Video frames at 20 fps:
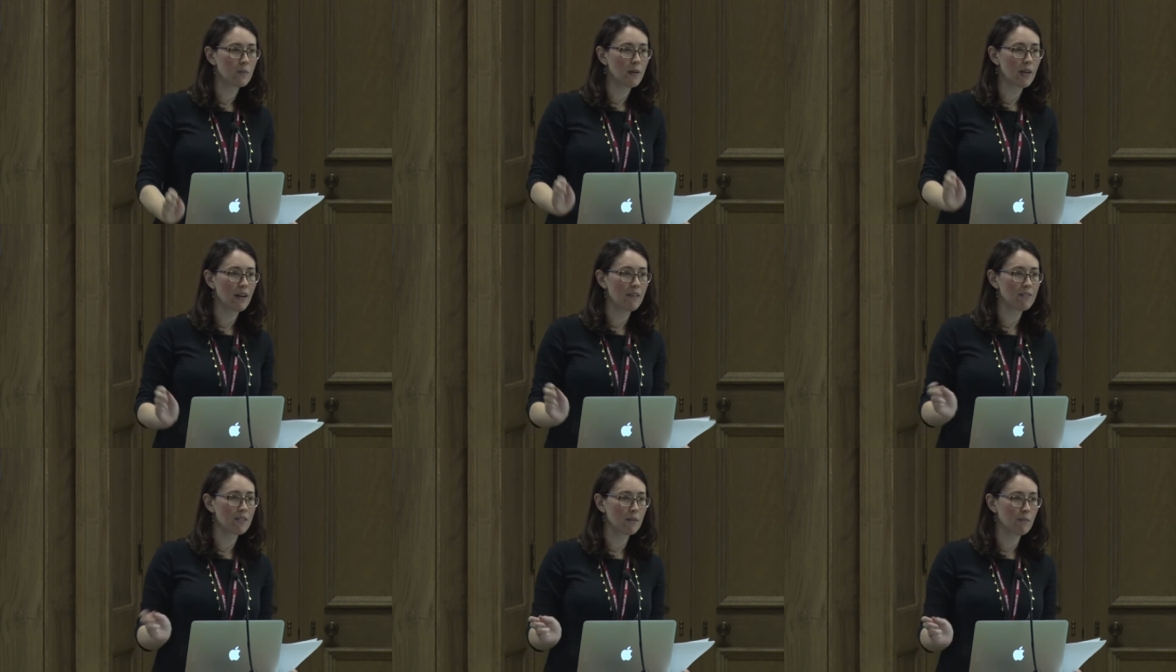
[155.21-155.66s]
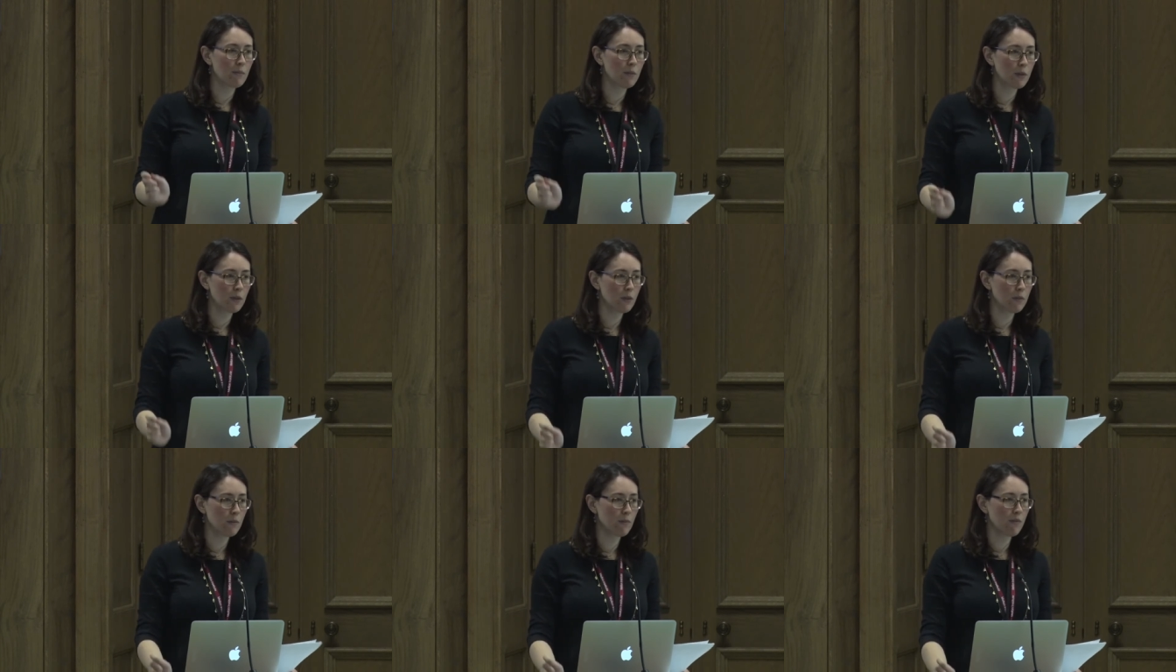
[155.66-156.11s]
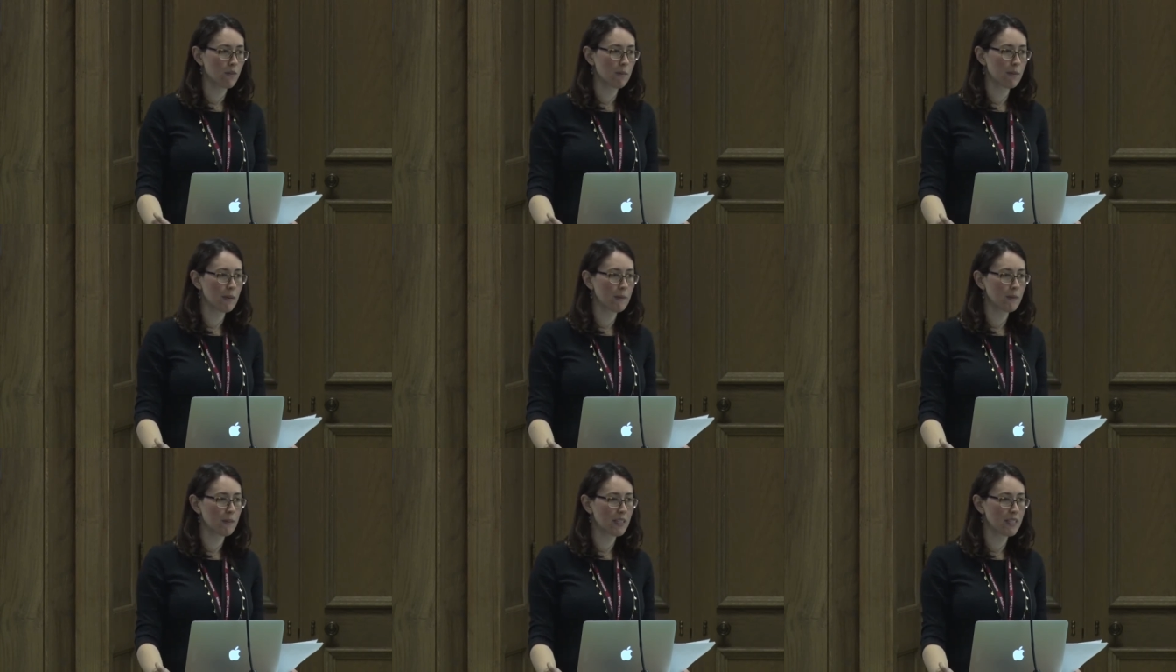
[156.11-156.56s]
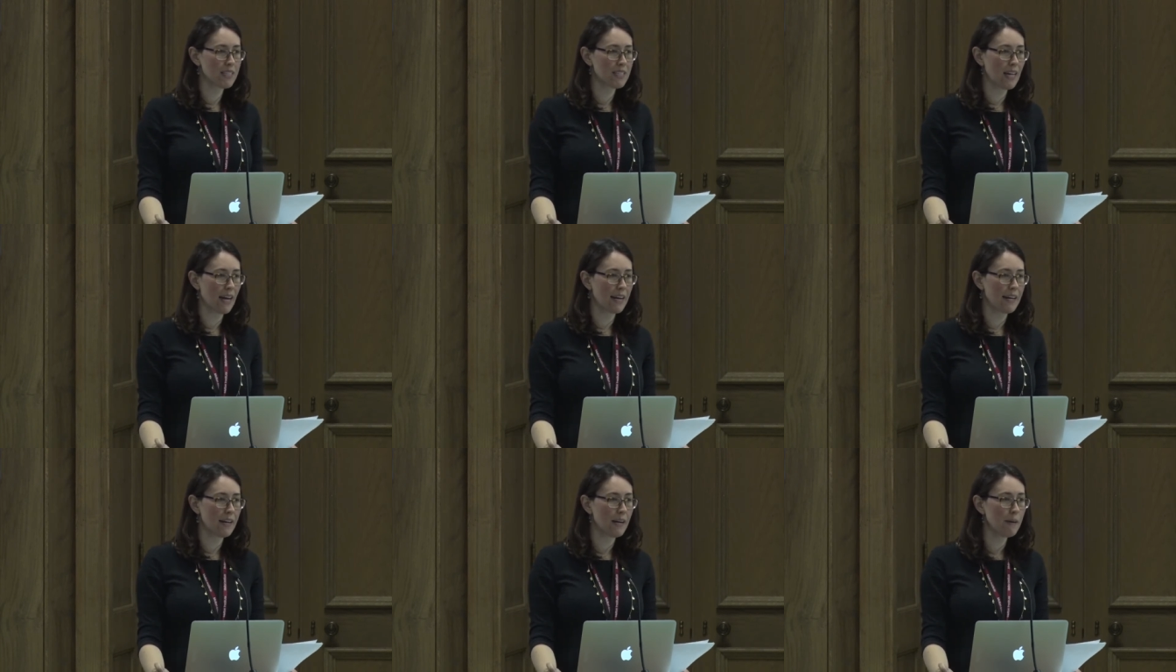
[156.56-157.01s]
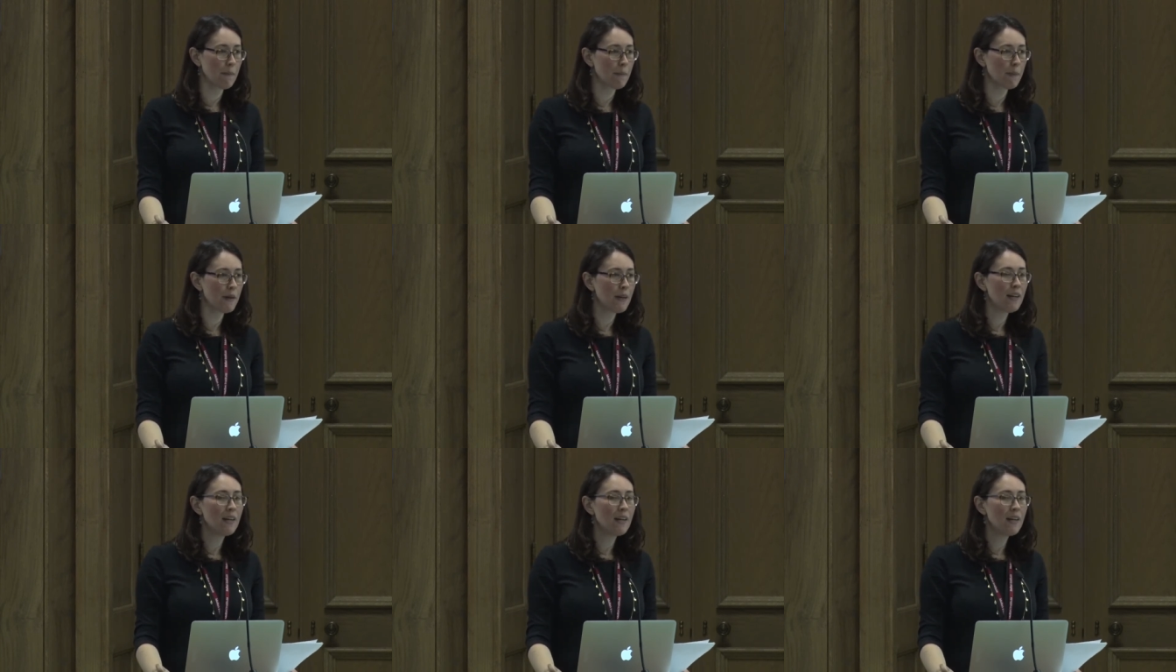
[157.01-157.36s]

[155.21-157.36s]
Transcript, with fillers: we have some room for people to sign up.